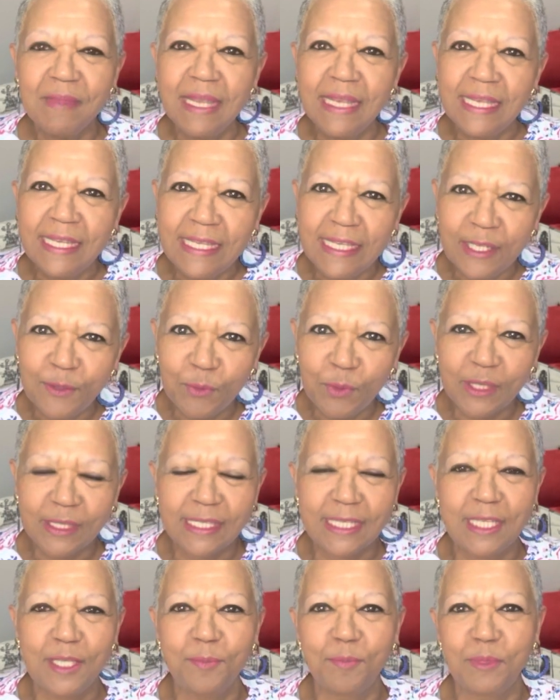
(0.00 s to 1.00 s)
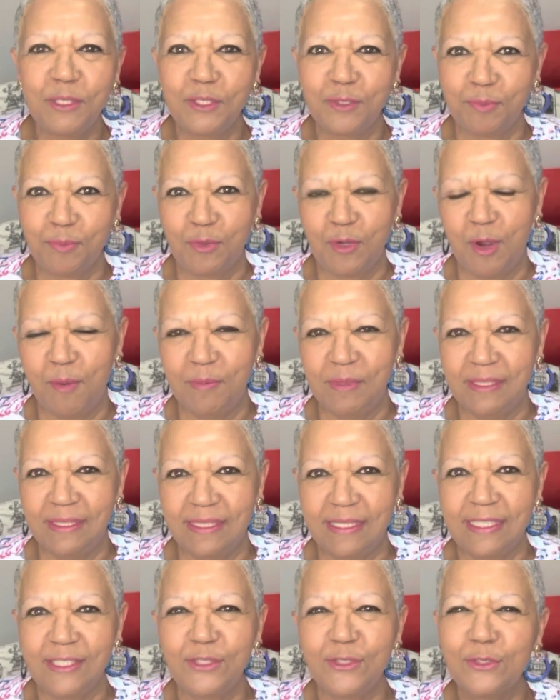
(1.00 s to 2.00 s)
he will keep his
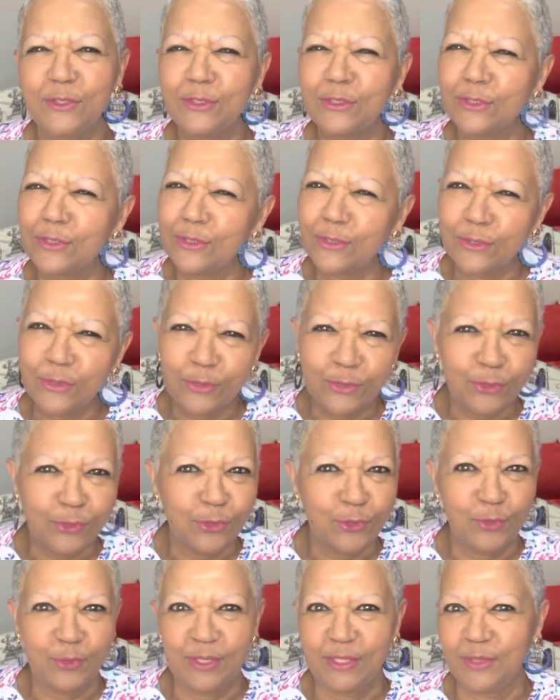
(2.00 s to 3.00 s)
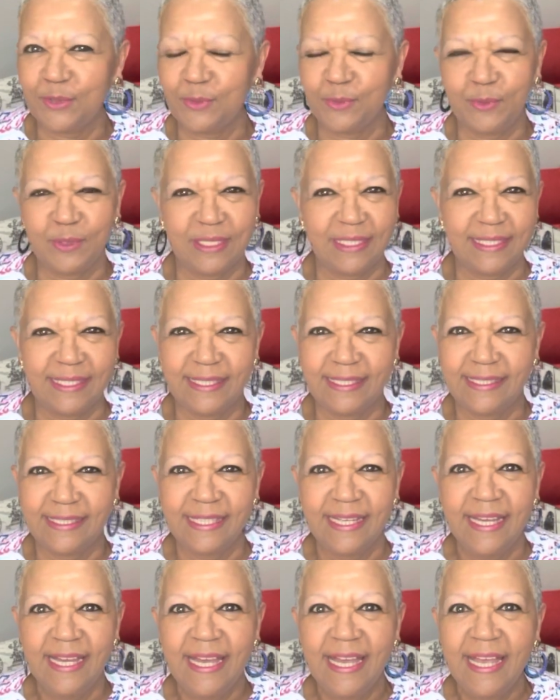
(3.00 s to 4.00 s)
promise. He's true to his
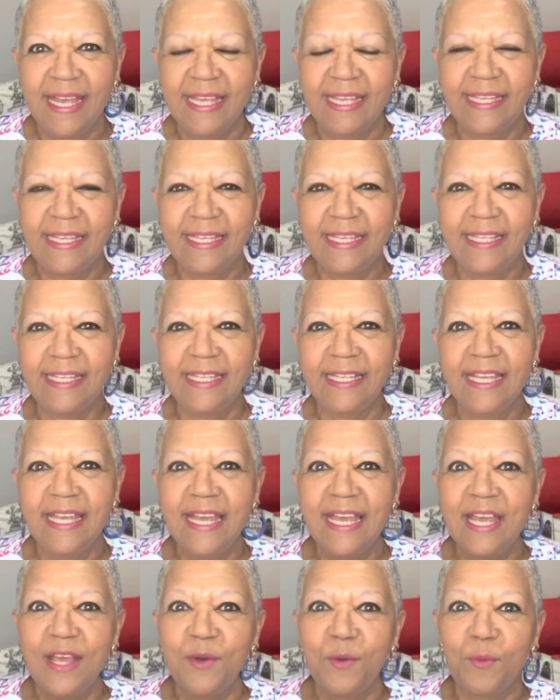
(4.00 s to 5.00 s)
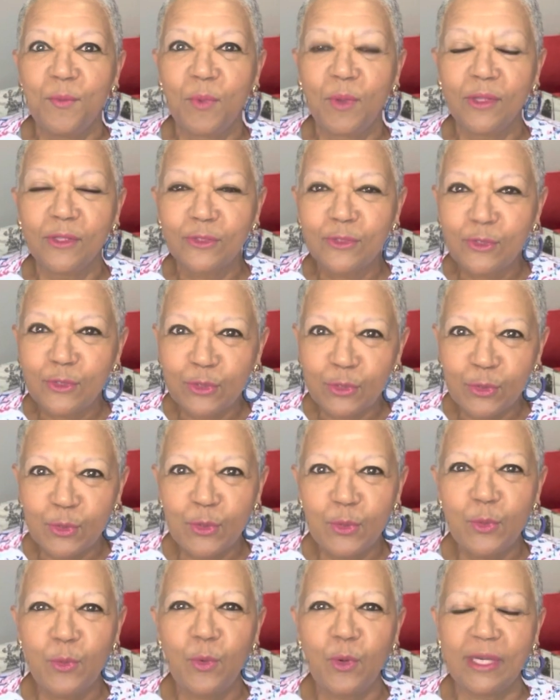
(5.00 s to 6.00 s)
word. He will
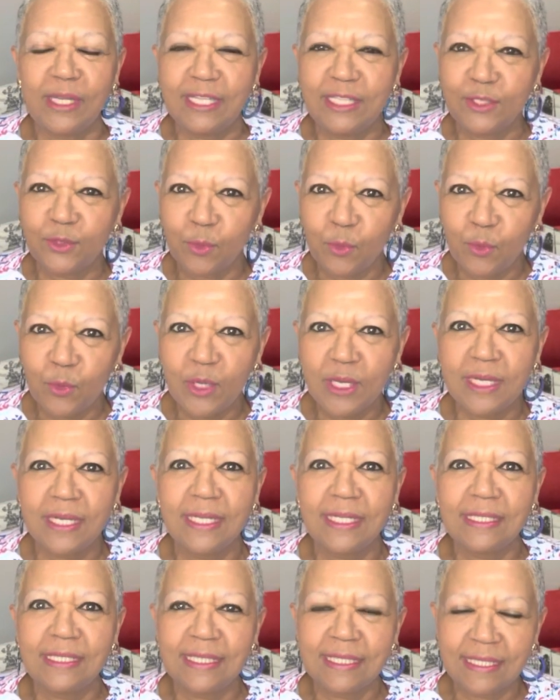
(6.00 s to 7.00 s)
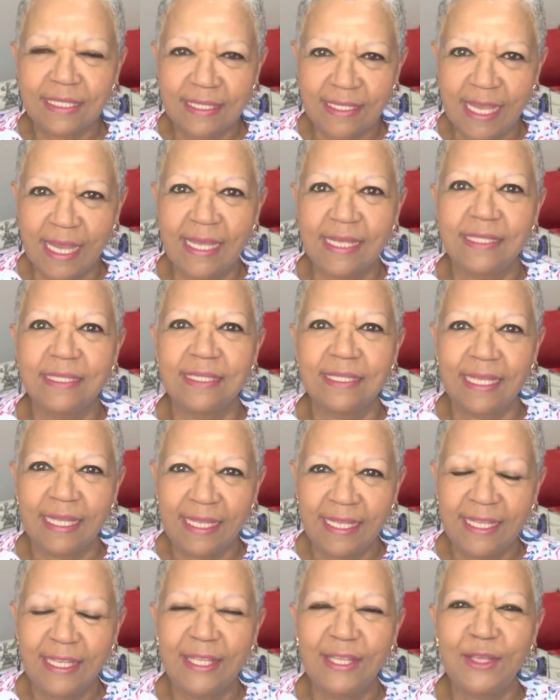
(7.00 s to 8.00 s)
do what his word says
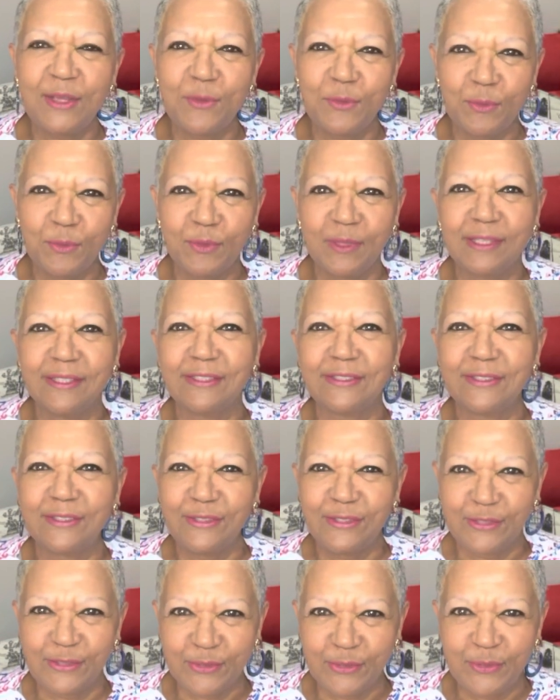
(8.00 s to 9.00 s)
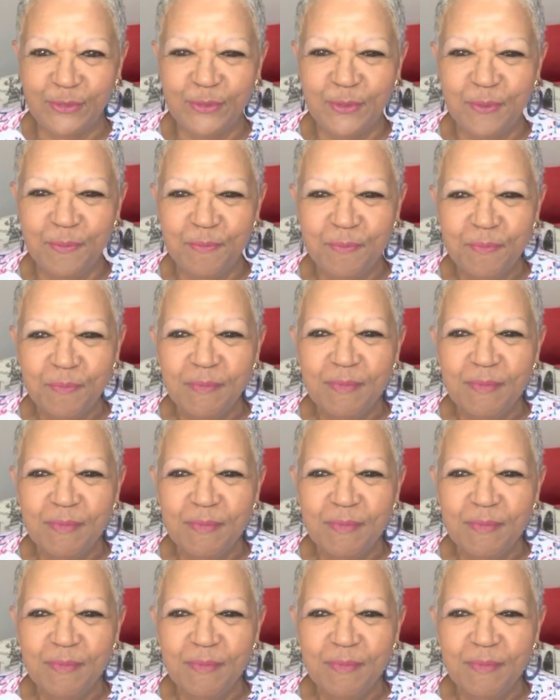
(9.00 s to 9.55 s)
he will do.